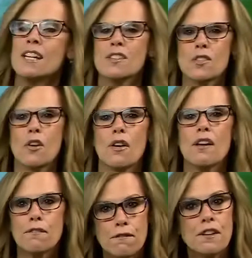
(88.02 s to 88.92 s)
So
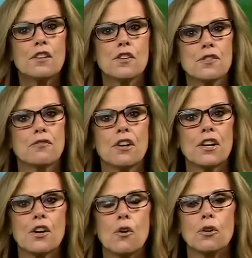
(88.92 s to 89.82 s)
it feels
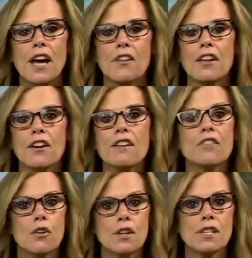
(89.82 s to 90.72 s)
very cold out there, even
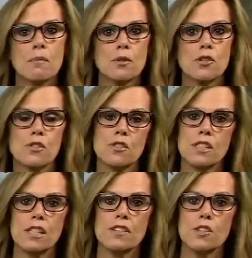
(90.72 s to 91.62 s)
though our temperatures are
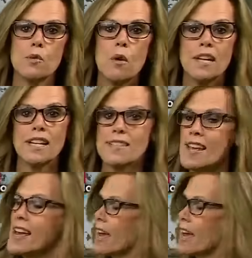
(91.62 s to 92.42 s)
still in the 20s.